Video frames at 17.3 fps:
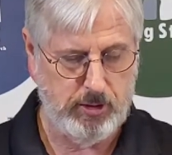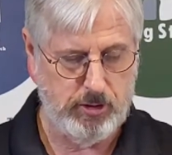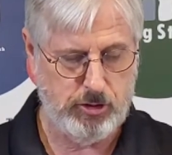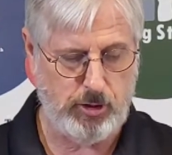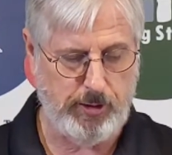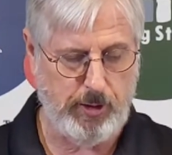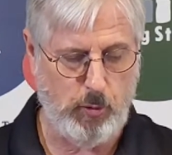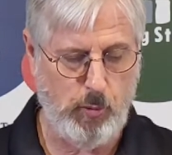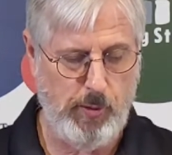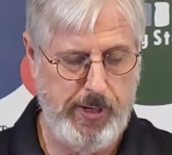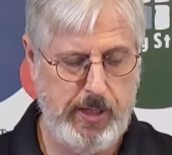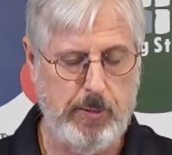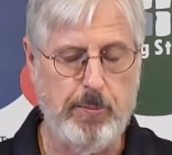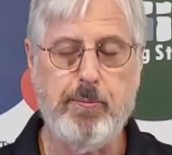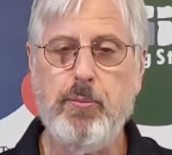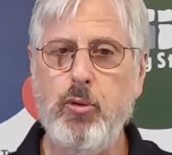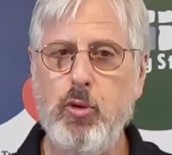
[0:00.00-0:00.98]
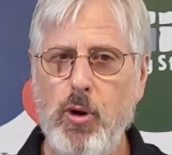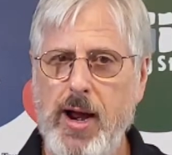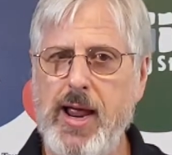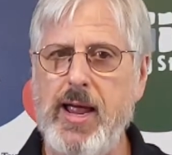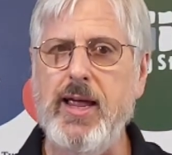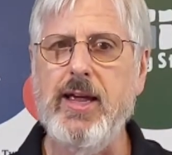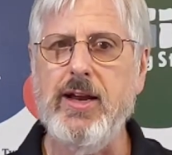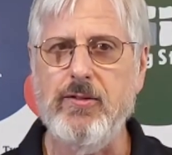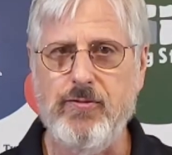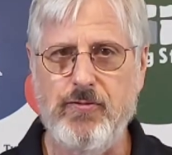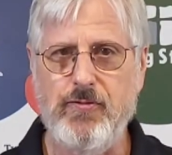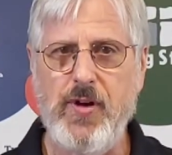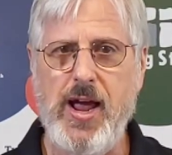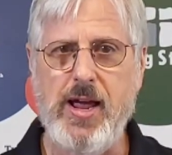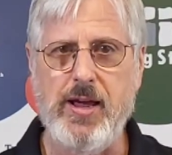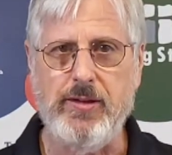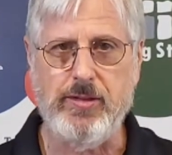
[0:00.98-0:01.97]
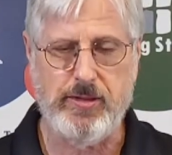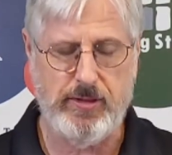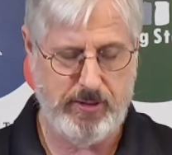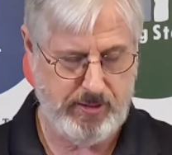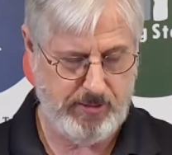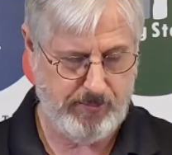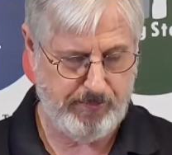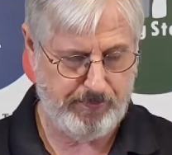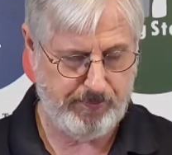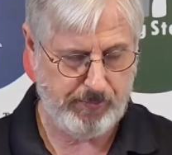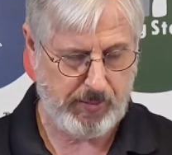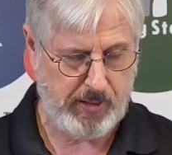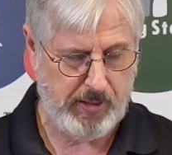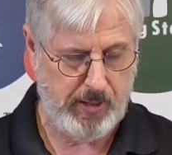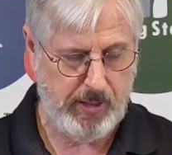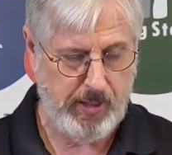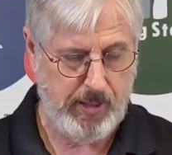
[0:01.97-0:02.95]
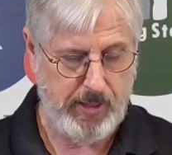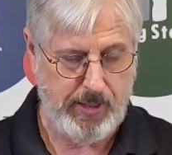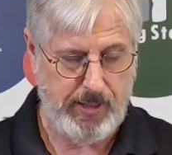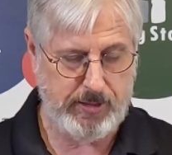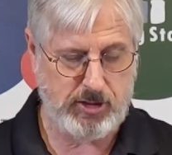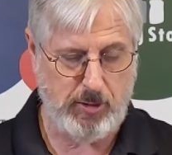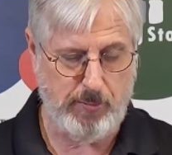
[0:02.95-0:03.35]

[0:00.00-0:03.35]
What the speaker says: so that we can pray in faith. It's